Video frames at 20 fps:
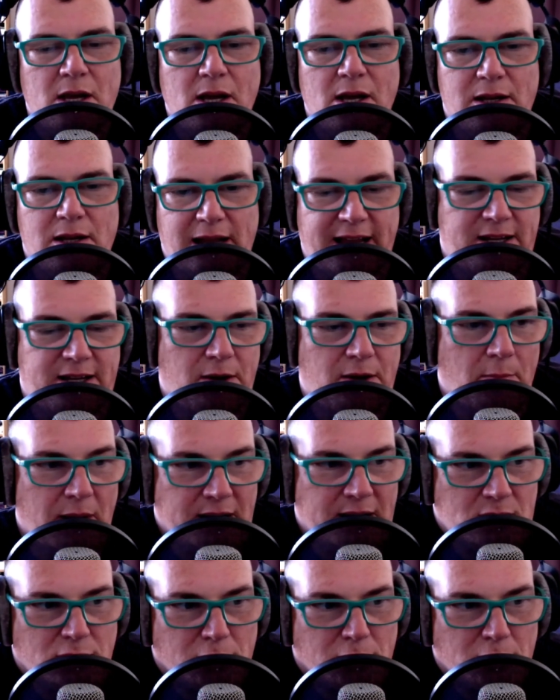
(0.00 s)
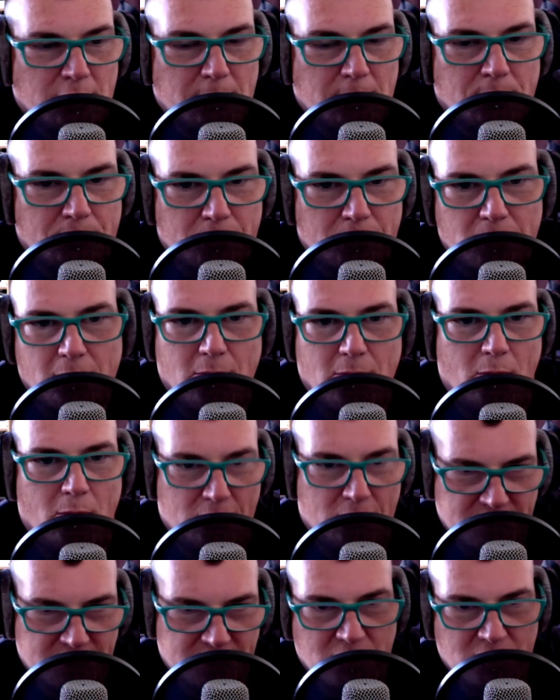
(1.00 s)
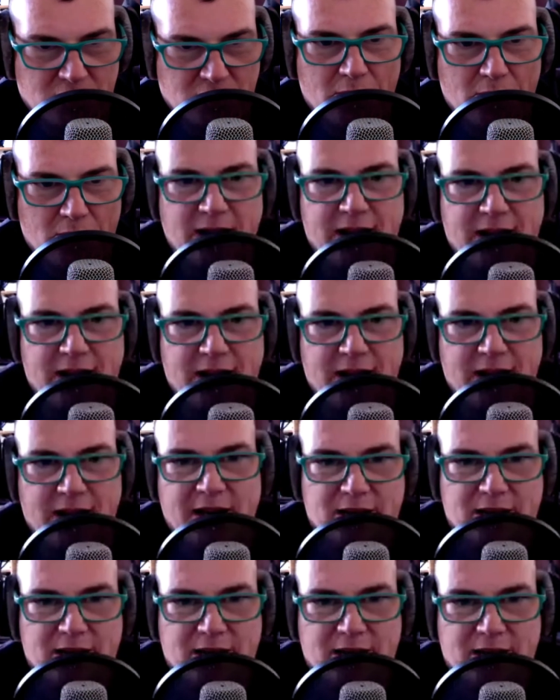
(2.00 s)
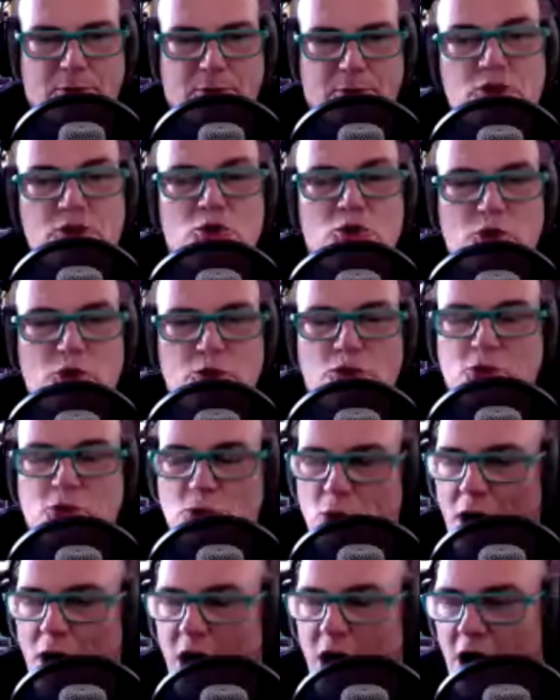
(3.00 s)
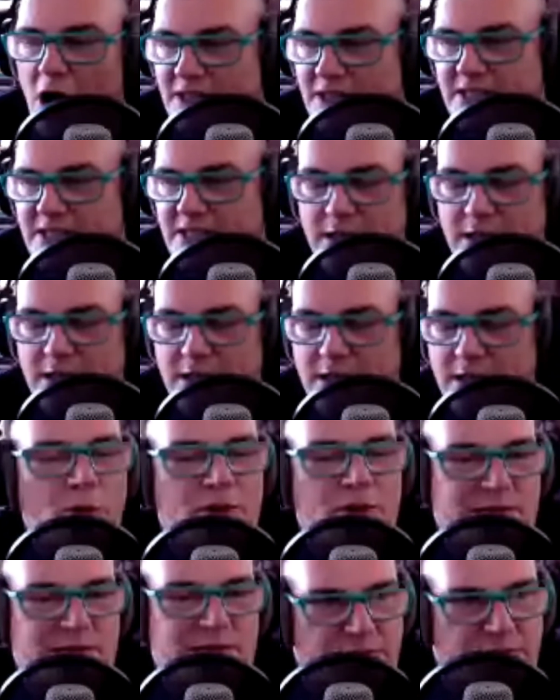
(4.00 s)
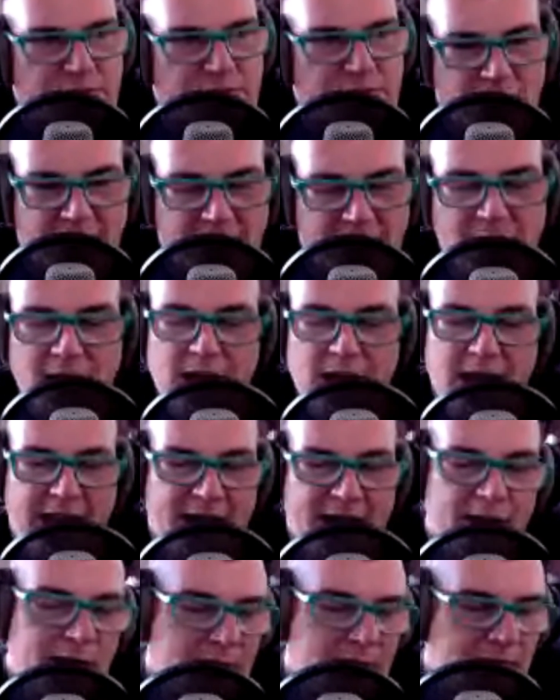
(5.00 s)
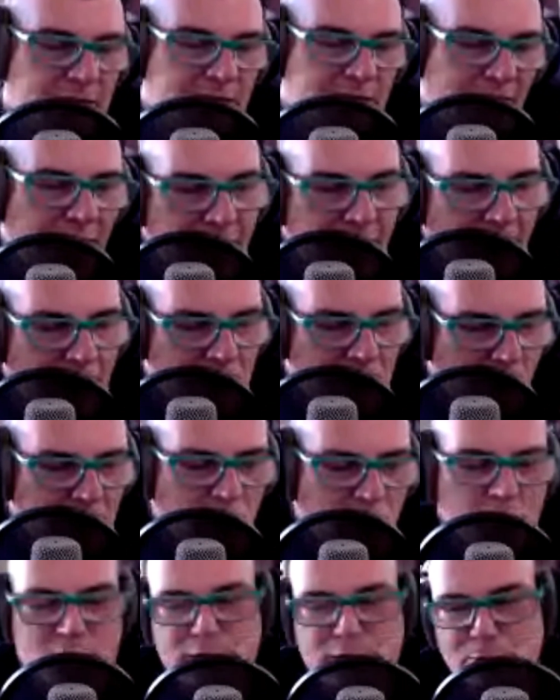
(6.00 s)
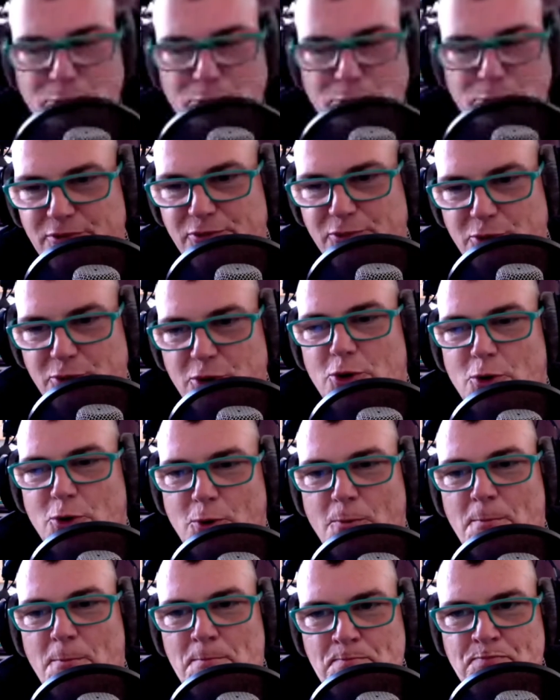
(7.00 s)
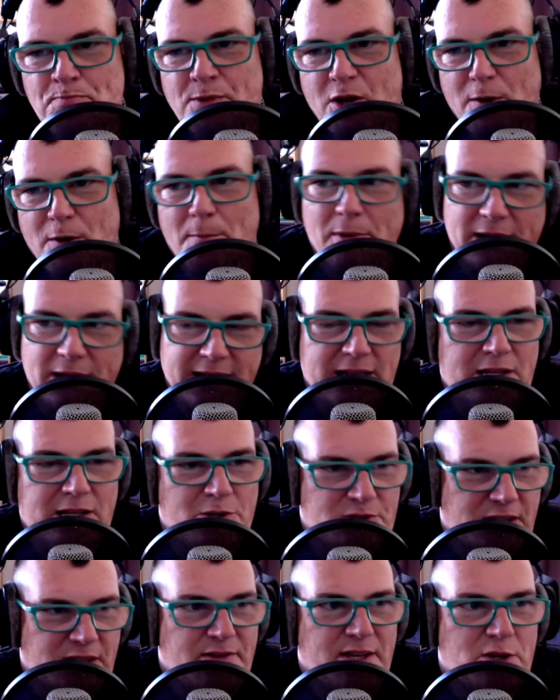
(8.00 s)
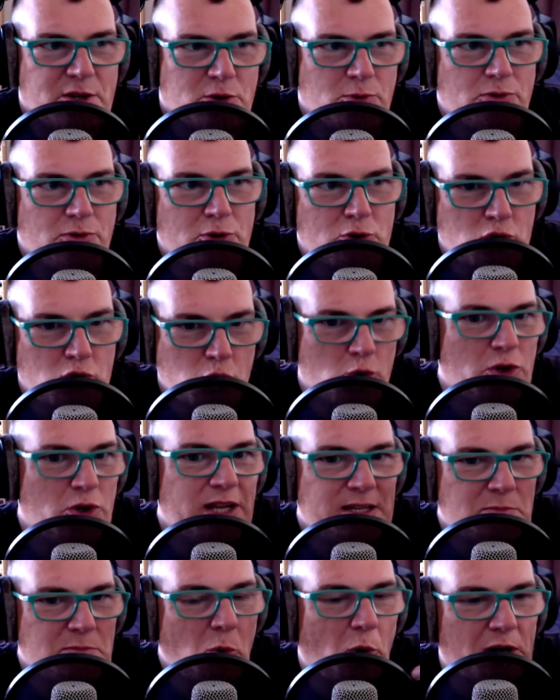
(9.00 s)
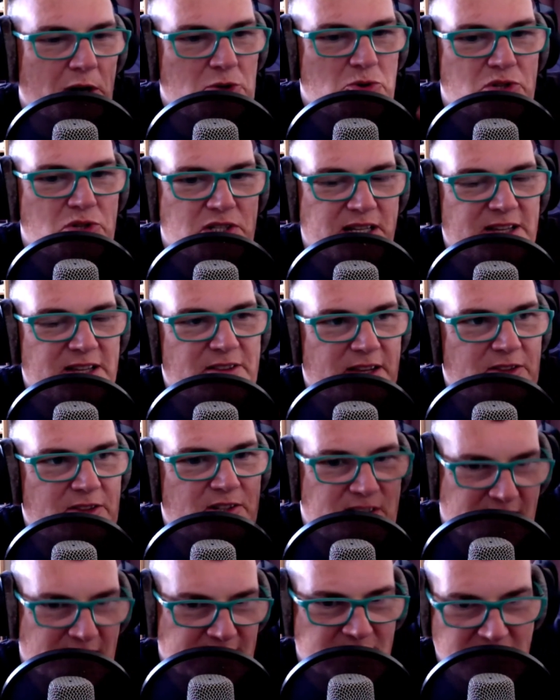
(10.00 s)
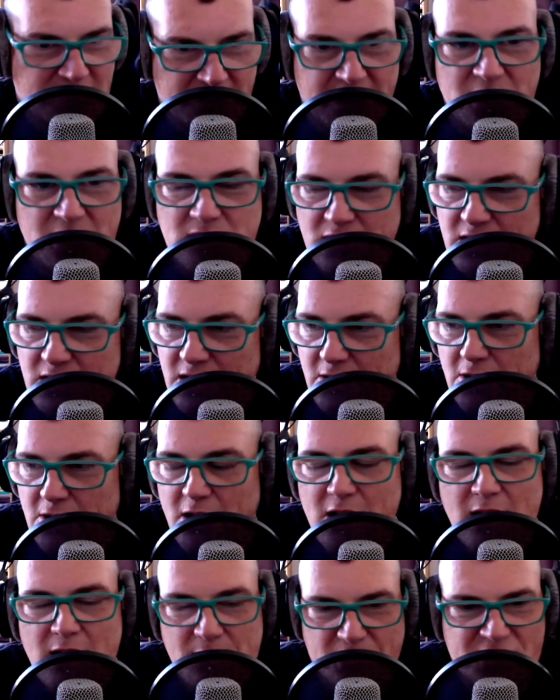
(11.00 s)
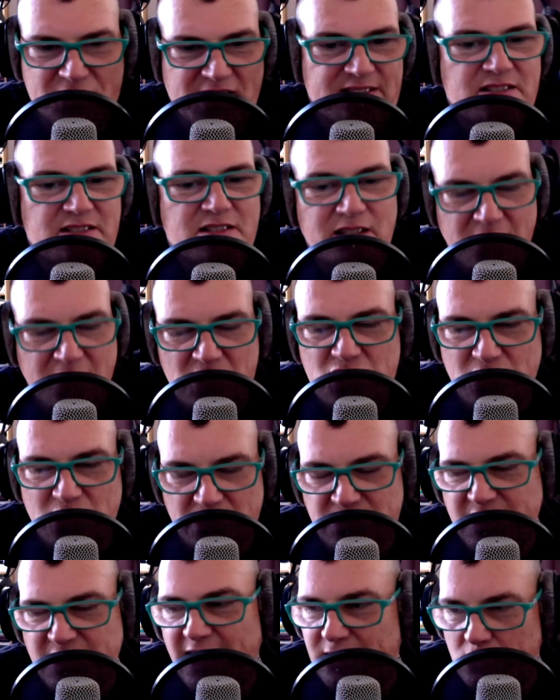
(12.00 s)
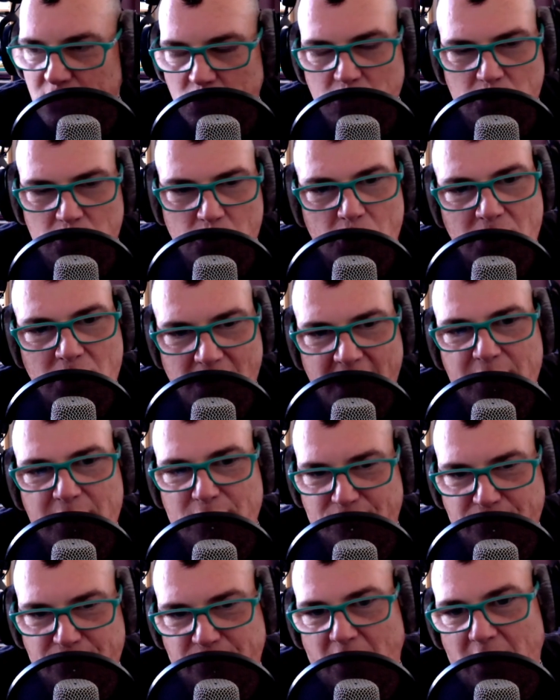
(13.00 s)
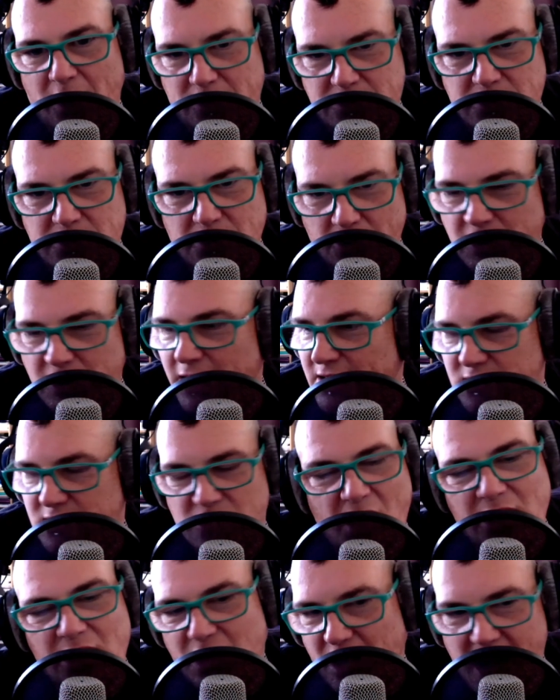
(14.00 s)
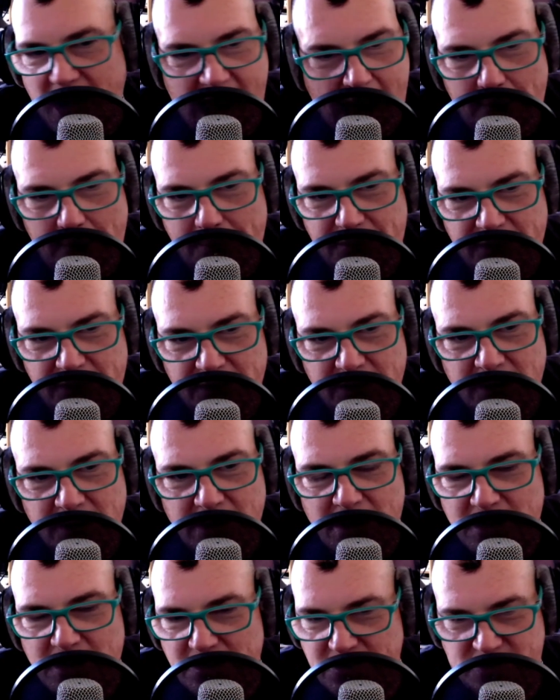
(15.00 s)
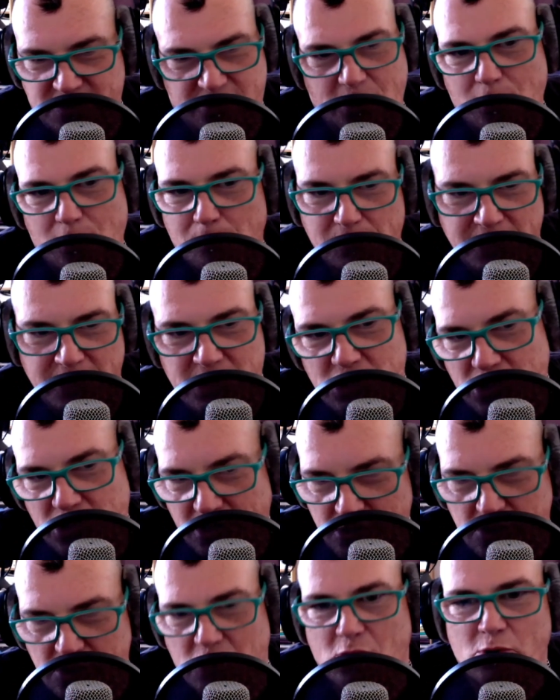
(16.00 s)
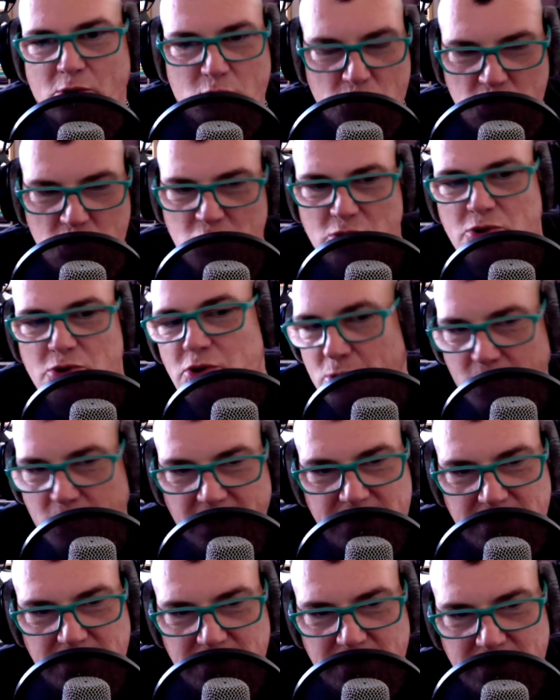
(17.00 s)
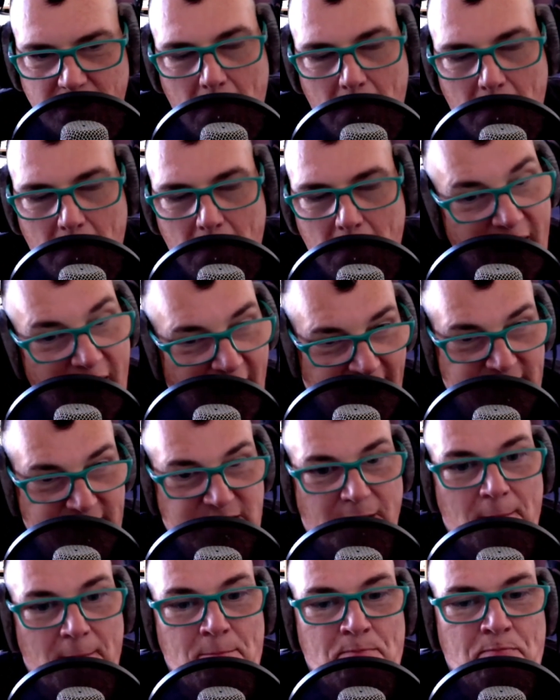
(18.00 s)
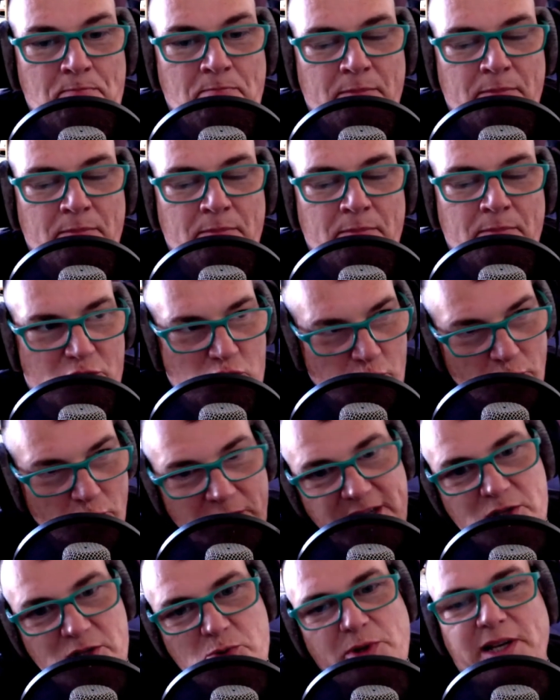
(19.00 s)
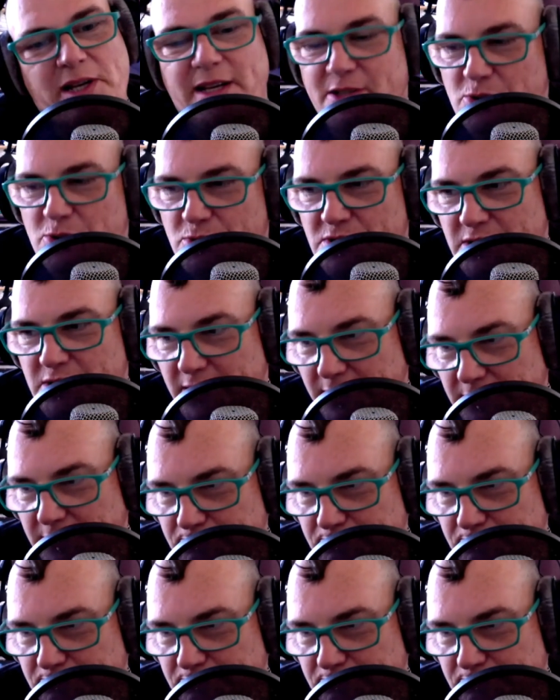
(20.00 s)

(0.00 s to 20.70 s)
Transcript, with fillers: like a Mate 30 Pro or this Honor 9X Pro. What do you do? How does it? How is life with that? And I can, I'm not going to spoil it for you completely because I think you, the journey is more interesting than the destination here. The destination is that you're kind of fucked. Okay, it's not going to happen. This is a complete shit show. You shouldn't do it. But the journey is really interesting